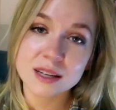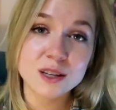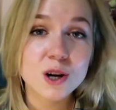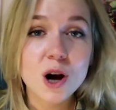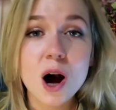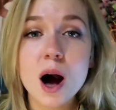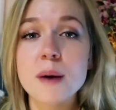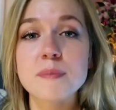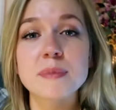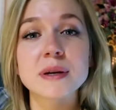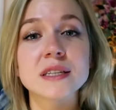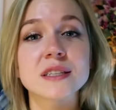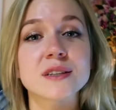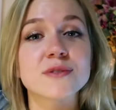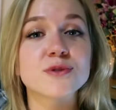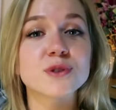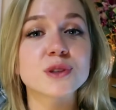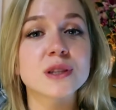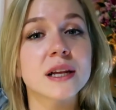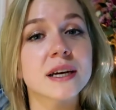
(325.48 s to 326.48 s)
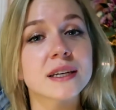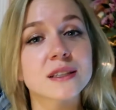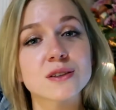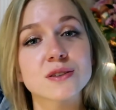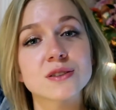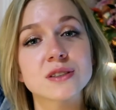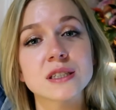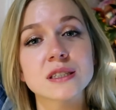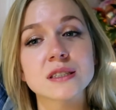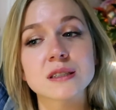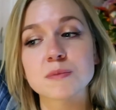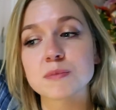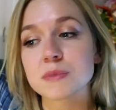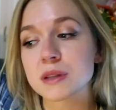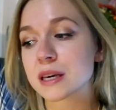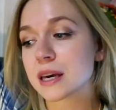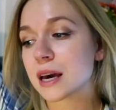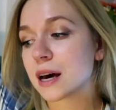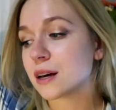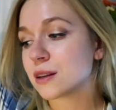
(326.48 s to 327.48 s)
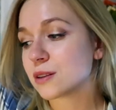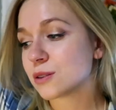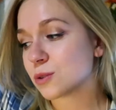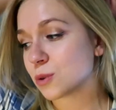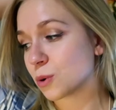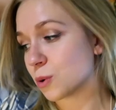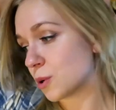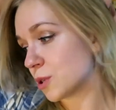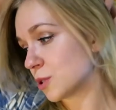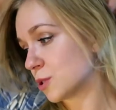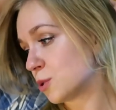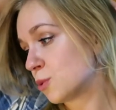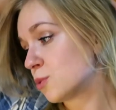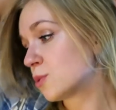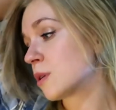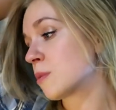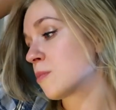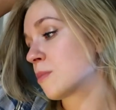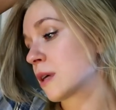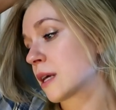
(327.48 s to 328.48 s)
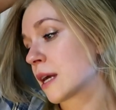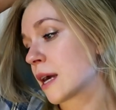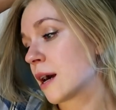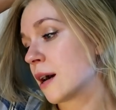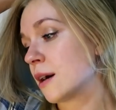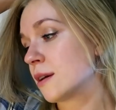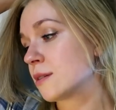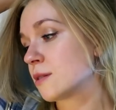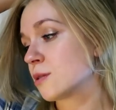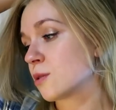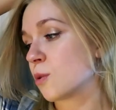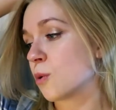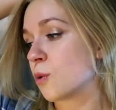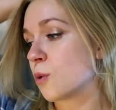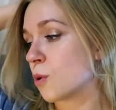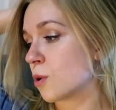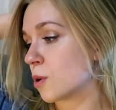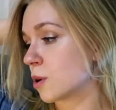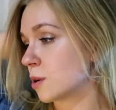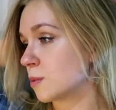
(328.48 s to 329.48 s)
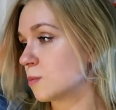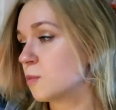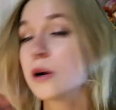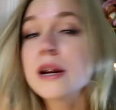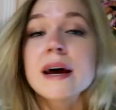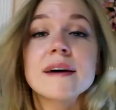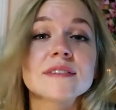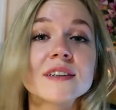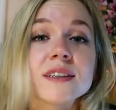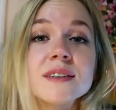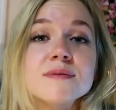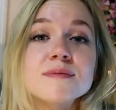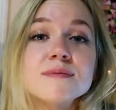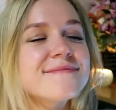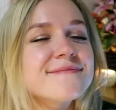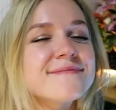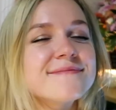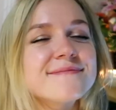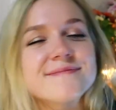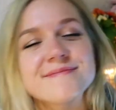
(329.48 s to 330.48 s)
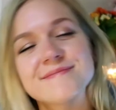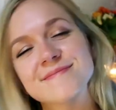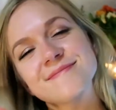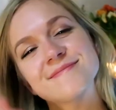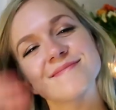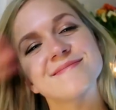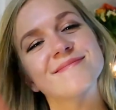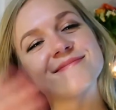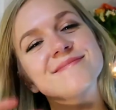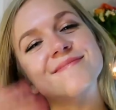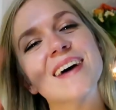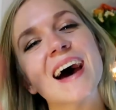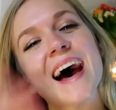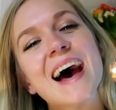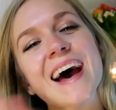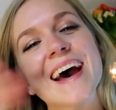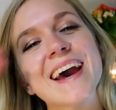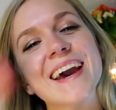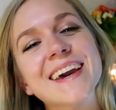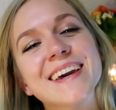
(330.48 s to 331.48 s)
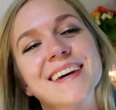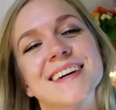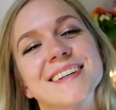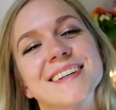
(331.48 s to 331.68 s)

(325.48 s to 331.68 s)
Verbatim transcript: and comment if you'd like to see something else or do something else or whatever. Bye.